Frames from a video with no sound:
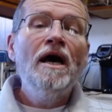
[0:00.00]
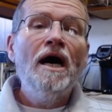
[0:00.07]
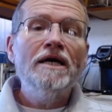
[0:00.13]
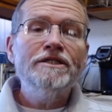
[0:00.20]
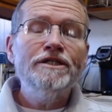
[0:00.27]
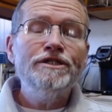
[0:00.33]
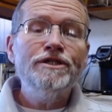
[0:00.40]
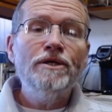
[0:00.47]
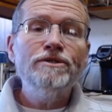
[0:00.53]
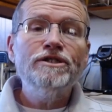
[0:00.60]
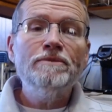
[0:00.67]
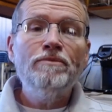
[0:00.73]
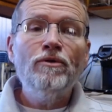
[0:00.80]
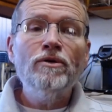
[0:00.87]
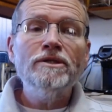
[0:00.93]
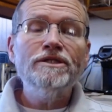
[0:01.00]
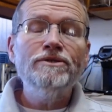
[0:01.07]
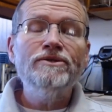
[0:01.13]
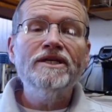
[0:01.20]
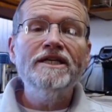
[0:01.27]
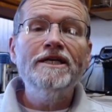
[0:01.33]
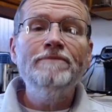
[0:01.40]
To show support, you
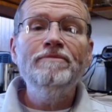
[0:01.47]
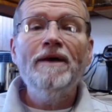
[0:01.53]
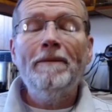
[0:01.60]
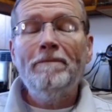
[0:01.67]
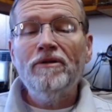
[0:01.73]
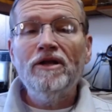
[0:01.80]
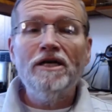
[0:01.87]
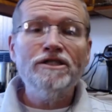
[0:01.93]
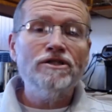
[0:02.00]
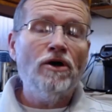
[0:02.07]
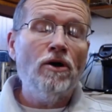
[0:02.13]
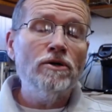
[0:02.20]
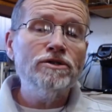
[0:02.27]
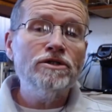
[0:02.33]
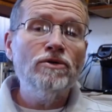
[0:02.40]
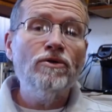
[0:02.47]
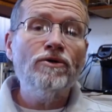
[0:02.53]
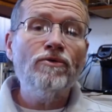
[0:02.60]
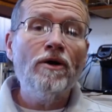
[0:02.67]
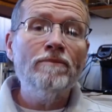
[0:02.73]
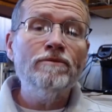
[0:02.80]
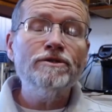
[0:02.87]
can give me a plus also on
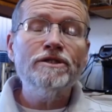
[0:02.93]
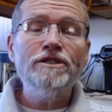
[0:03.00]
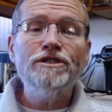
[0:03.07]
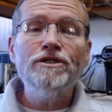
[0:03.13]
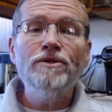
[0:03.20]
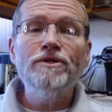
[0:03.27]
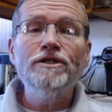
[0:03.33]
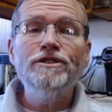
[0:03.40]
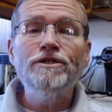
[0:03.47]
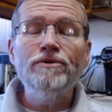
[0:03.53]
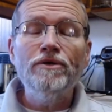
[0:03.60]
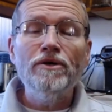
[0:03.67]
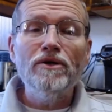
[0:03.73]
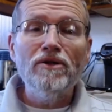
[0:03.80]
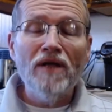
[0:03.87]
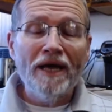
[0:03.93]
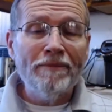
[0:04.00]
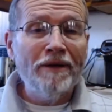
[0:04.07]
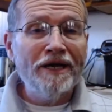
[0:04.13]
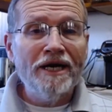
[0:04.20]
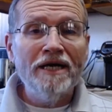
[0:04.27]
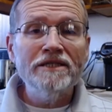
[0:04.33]
Rumble to show that you like
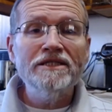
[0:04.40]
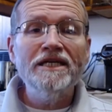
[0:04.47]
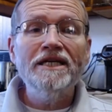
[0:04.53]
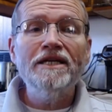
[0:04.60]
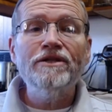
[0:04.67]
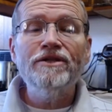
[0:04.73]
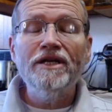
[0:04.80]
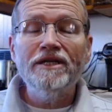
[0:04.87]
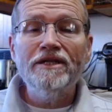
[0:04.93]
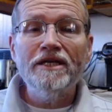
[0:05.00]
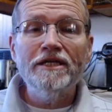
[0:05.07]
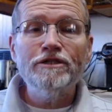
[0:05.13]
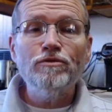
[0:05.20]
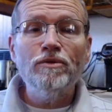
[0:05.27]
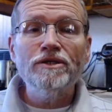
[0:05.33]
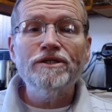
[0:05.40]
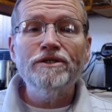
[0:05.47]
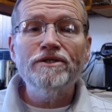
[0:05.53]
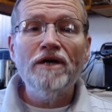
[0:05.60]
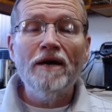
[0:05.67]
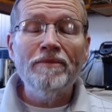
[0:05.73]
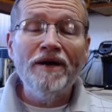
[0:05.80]
my content and think that it's worth your
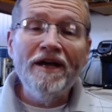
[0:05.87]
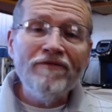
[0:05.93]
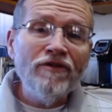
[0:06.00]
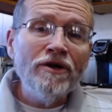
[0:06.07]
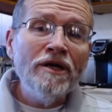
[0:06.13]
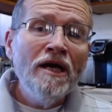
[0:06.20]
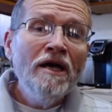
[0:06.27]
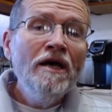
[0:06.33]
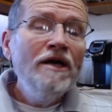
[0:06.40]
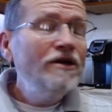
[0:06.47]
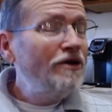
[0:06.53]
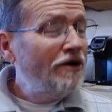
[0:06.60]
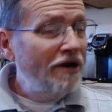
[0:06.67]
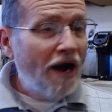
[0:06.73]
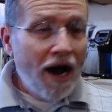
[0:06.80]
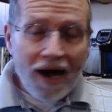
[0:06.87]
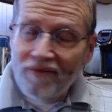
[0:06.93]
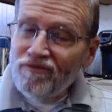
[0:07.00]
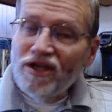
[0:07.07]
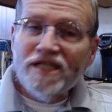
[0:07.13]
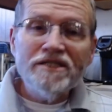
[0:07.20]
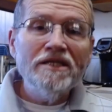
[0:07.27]
time and effort. You can
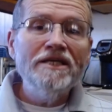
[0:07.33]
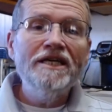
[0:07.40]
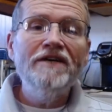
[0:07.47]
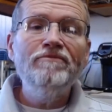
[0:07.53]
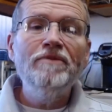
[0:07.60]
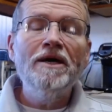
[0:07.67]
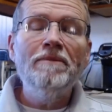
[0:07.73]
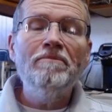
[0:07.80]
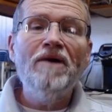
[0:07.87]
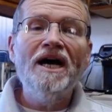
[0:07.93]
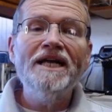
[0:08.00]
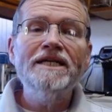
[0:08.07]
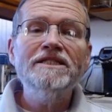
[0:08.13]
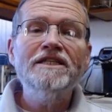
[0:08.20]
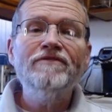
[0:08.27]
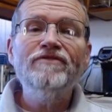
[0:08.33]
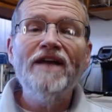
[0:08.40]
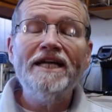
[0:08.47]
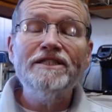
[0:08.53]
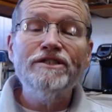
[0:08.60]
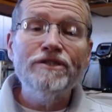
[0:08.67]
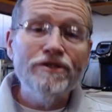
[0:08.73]
obviously give me a minus if
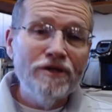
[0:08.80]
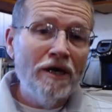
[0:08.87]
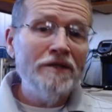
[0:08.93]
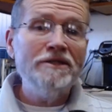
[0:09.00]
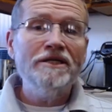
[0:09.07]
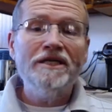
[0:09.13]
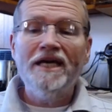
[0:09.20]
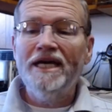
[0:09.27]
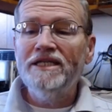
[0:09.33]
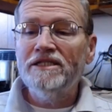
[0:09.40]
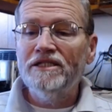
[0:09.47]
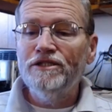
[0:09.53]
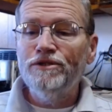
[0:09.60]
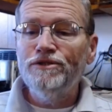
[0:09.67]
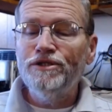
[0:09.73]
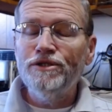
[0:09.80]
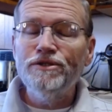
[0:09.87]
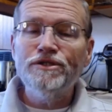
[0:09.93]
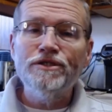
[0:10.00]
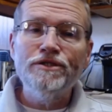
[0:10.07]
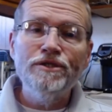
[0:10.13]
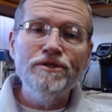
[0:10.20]
that's not the case and you choose
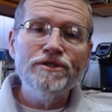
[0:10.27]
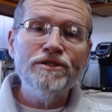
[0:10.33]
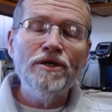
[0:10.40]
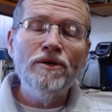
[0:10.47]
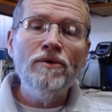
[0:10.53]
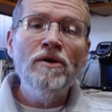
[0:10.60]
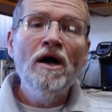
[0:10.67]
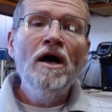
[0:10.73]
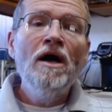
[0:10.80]
to do so.